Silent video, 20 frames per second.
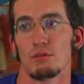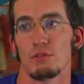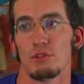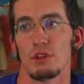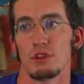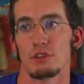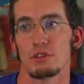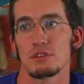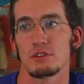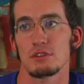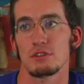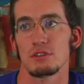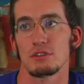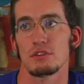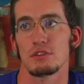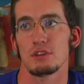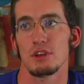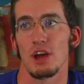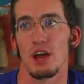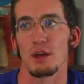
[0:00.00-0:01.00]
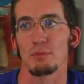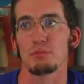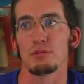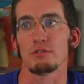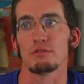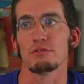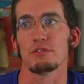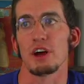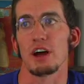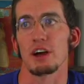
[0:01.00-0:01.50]
the type
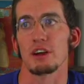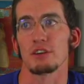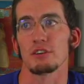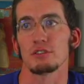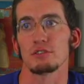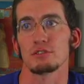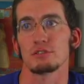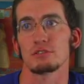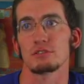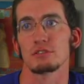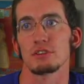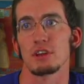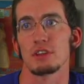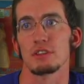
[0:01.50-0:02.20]
of values